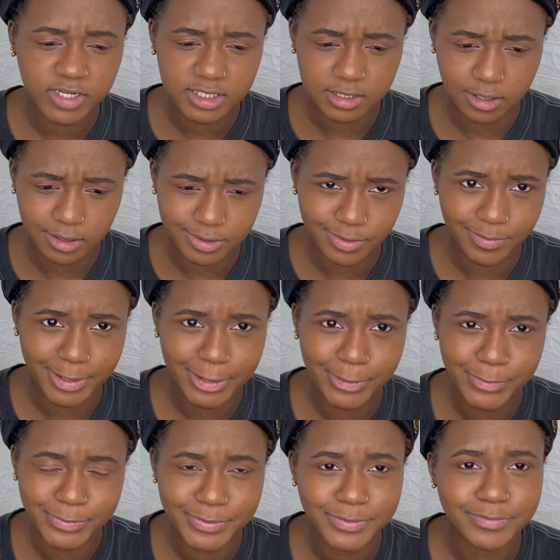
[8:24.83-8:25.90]
to contour my
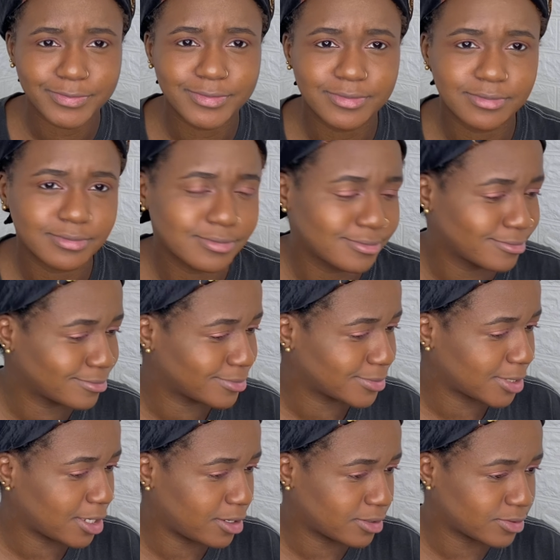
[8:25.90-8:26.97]
nose. I
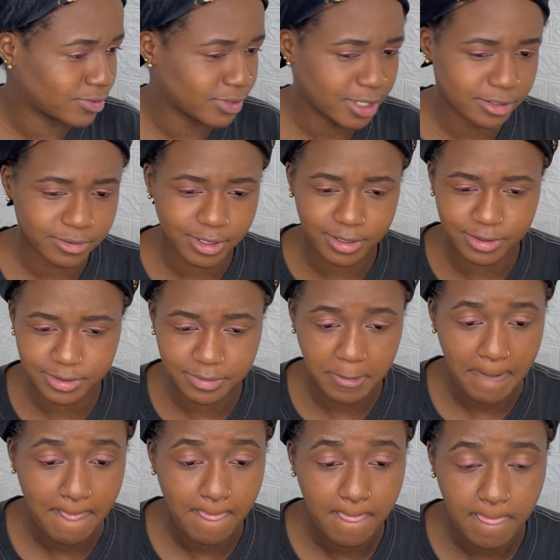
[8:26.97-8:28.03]
don't do that then.
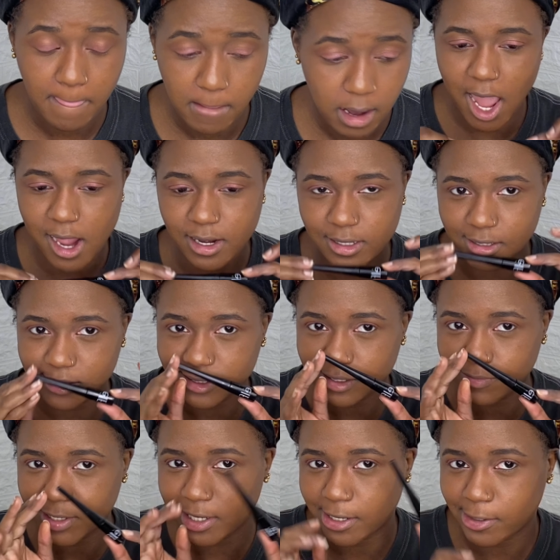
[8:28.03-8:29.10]
Now this could be
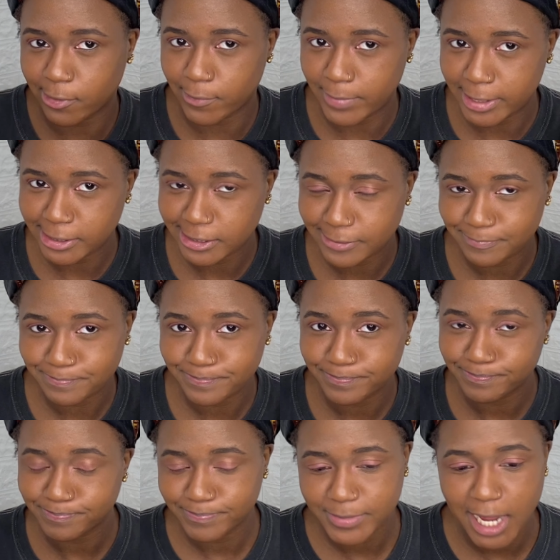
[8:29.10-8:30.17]
a hit or miss.
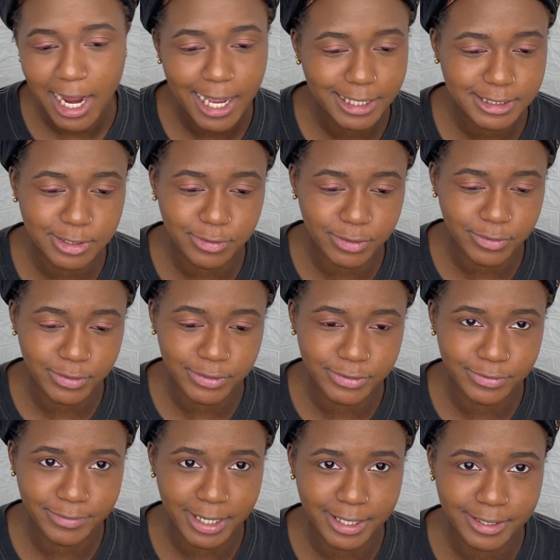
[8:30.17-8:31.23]
I still don't know how to do my
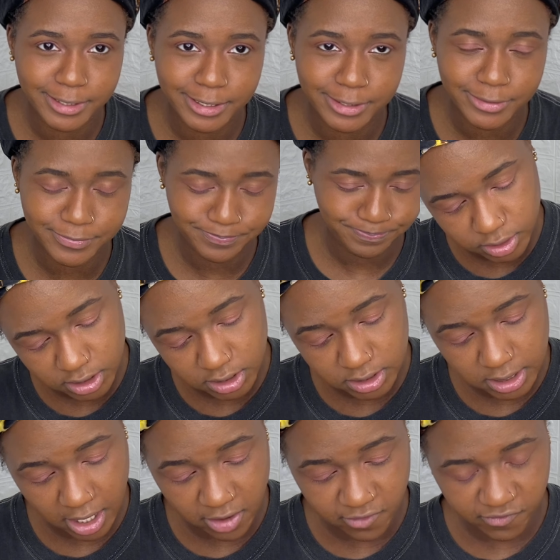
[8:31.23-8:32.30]
eyeliner. This is
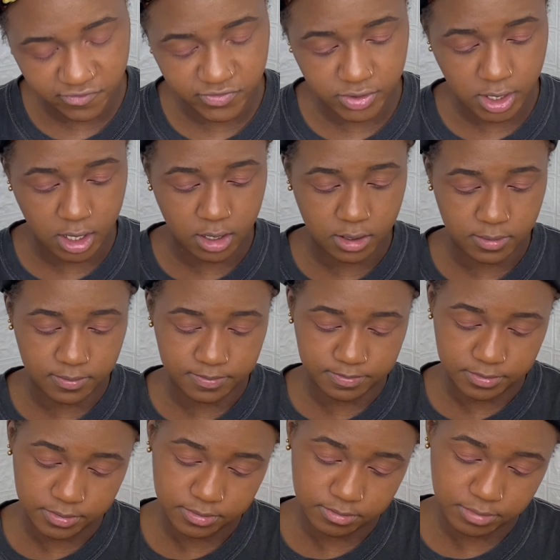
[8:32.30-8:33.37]
e.l.f.'s
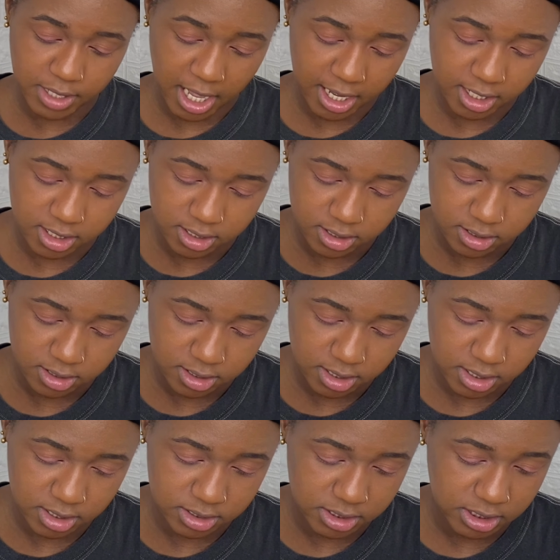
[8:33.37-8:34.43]
black.
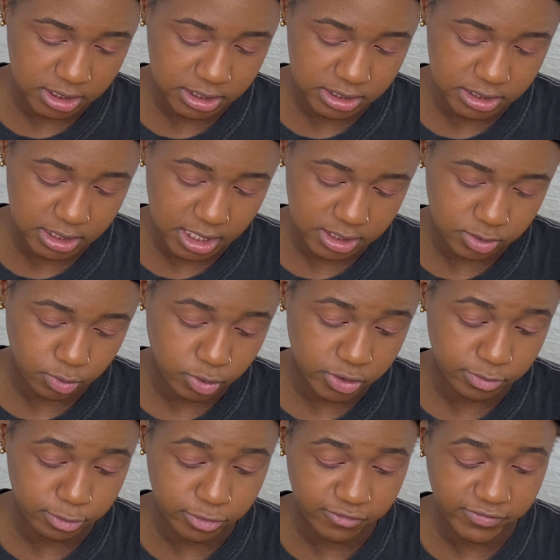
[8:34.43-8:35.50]
It is not
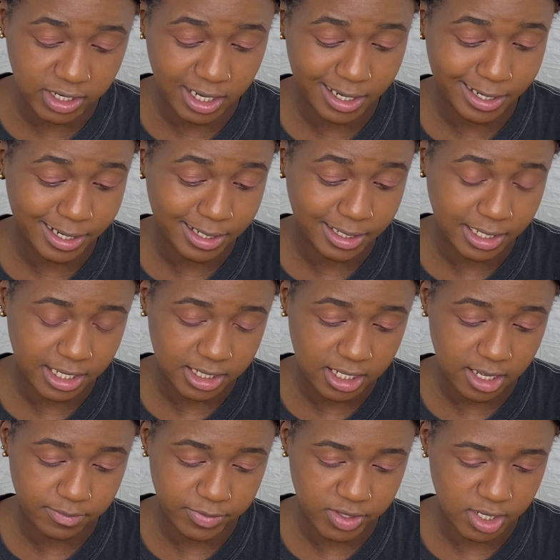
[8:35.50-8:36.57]
waterproof, and I kind of like that,
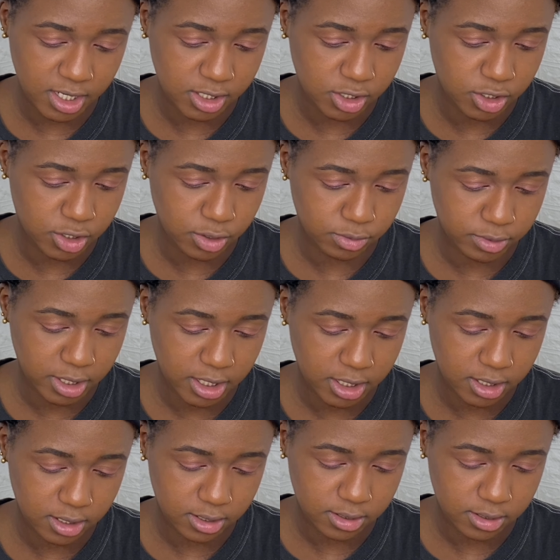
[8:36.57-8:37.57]
but then I don't like it.